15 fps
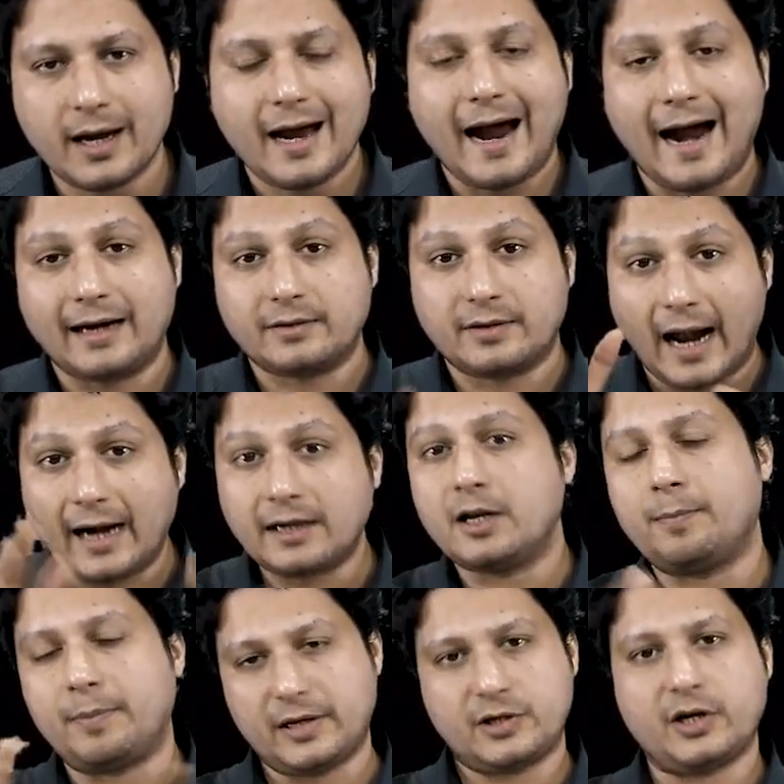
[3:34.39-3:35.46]
And that
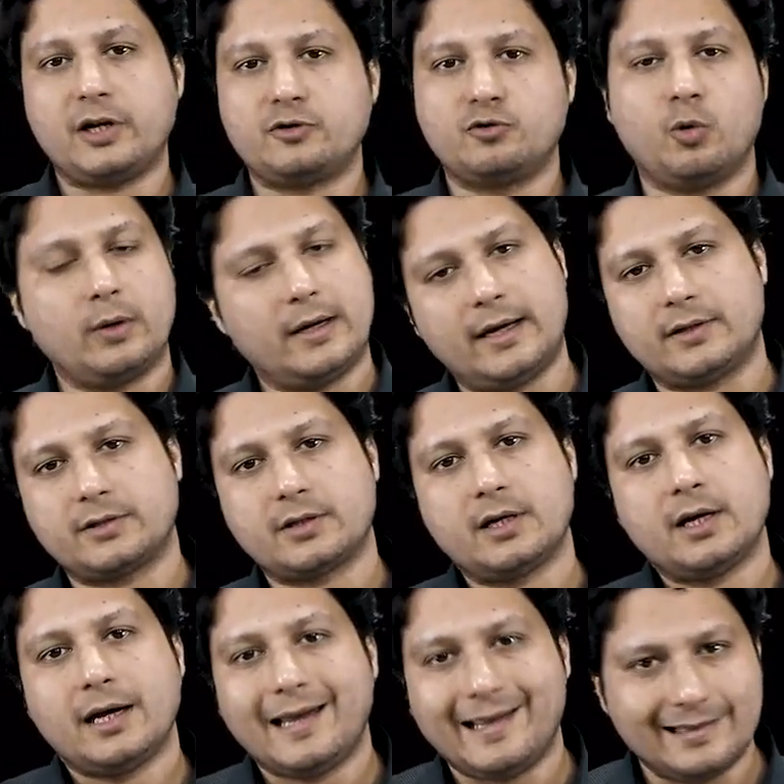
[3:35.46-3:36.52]
depression is known as
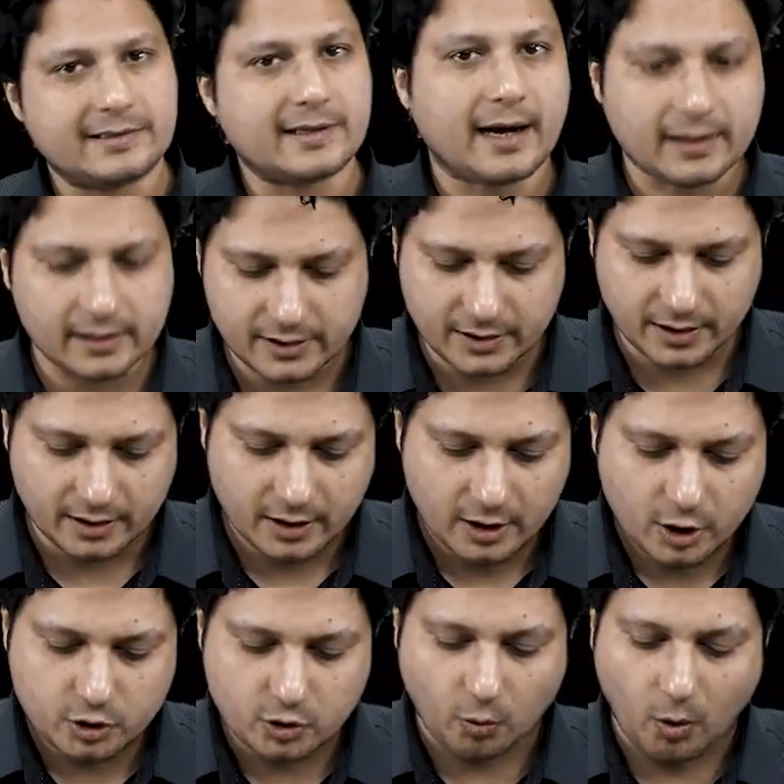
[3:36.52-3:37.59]
Hill-Sachs lesion.
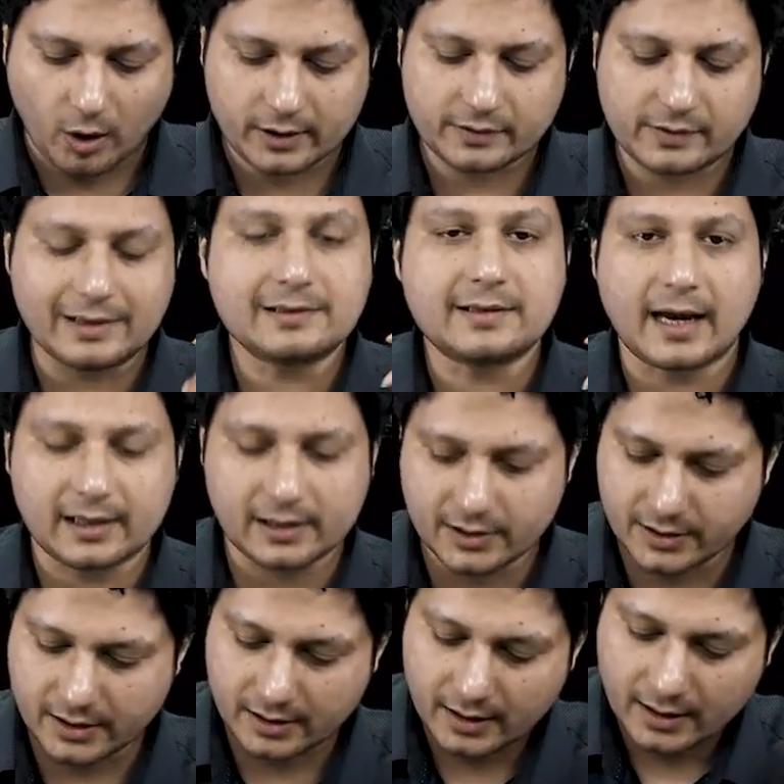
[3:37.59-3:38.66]
So, what is Hill-Sachs
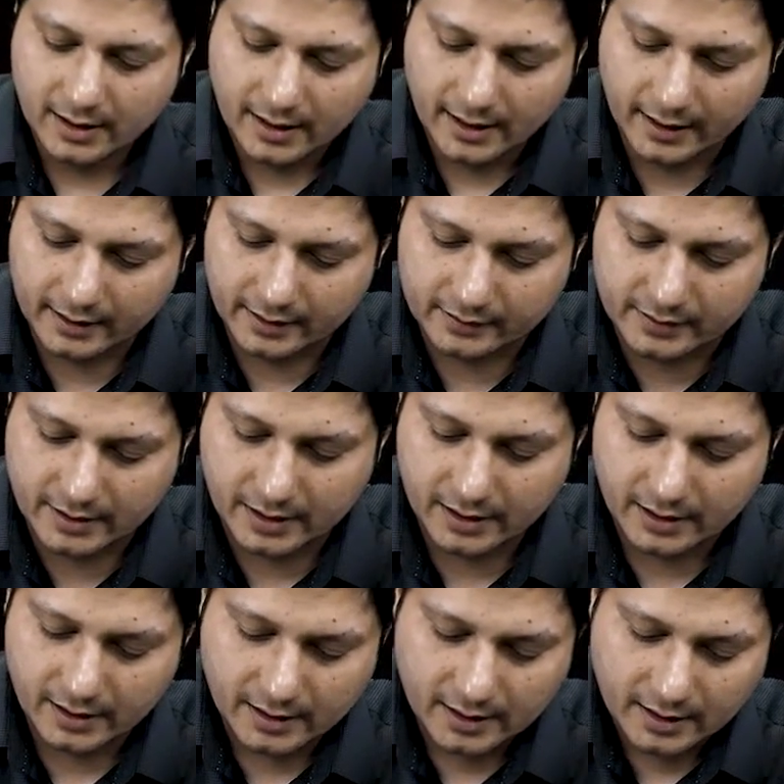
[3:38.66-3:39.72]
lesion? It is the
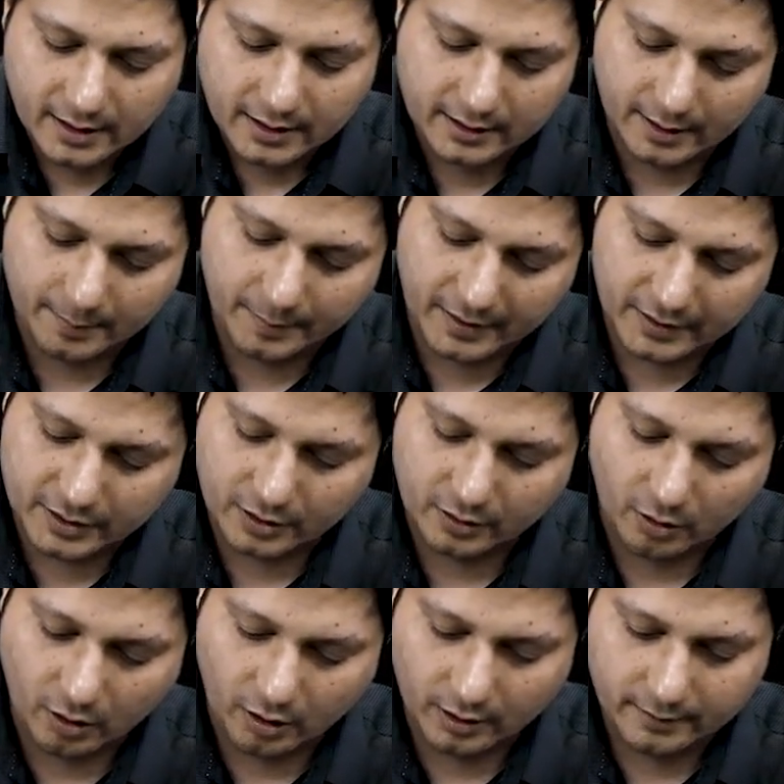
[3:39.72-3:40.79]
depression
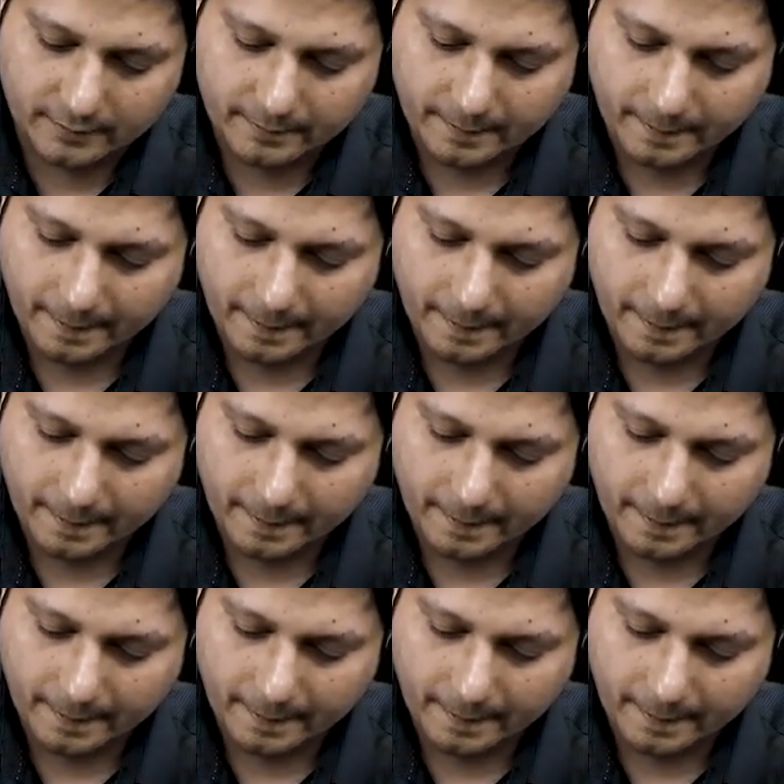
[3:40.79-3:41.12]
on,